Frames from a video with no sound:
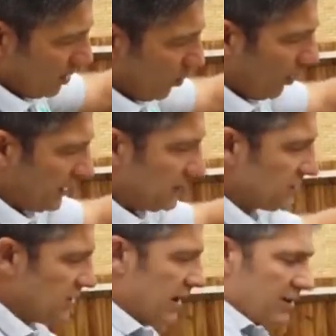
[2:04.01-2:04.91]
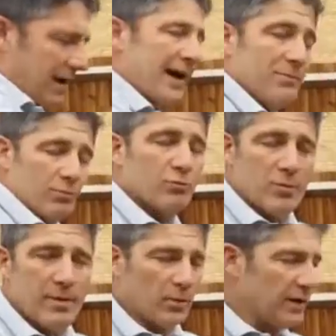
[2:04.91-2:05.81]
What he was,
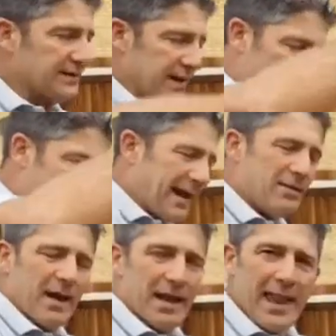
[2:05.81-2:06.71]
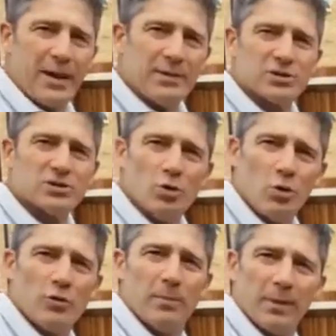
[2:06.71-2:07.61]
remember what I said about allowing the saw
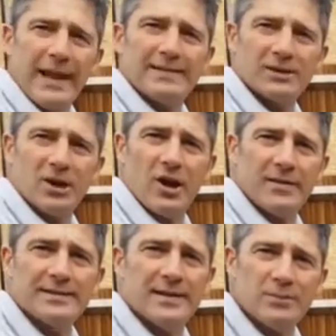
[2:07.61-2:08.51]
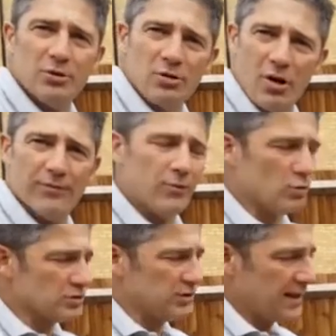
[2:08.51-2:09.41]
and the blade to cut the timber and not
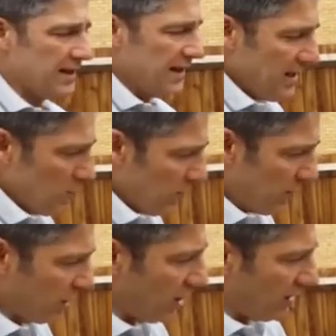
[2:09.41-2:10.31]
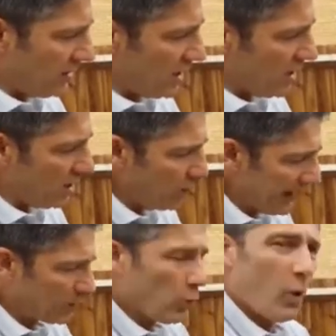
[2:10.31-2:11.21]
forcing it. We were cutting, we
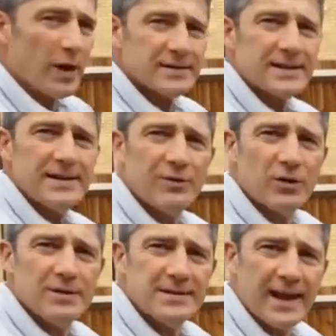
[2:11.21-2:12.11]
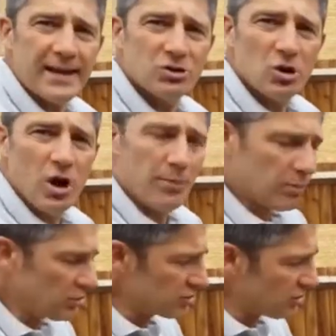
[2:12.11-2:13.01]
had quite a significant decking
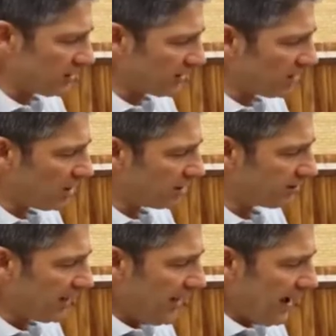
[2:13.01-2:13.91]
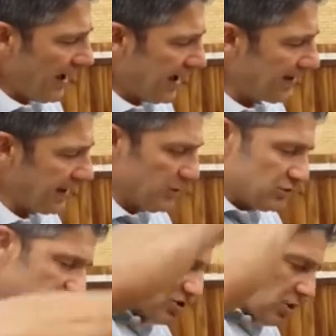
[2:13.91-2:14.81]
project on in Cardiff, and he was
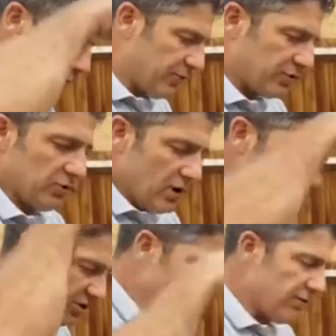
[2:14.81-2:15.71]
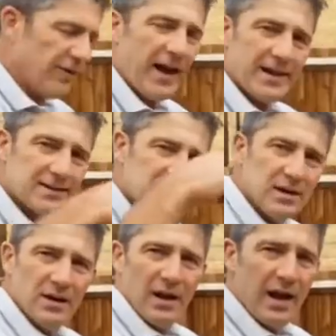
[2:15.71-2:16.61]
just going through so fast,
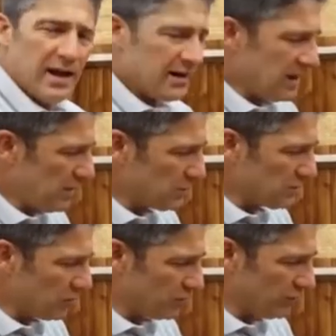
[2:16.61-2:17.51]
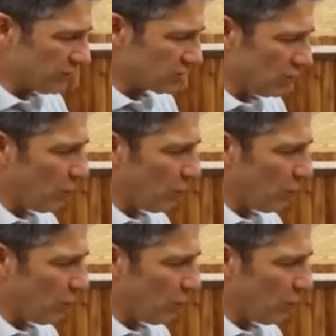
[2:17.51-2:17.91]
and it was no good for the saw.